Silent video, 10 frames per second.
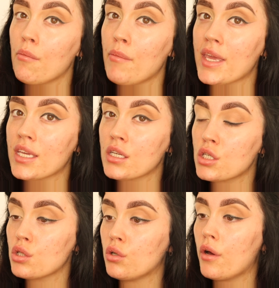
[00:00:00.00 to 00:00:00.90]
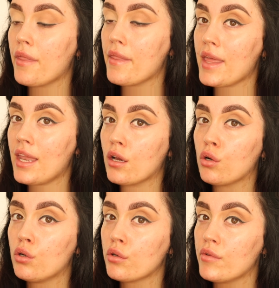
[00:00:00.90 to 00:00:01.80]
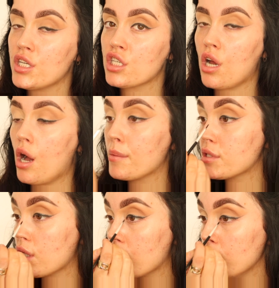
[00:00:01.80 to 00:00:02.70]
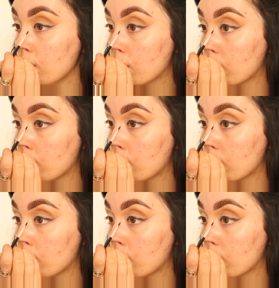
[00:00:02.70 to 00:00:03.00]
making sure that the inner corner is sharp too.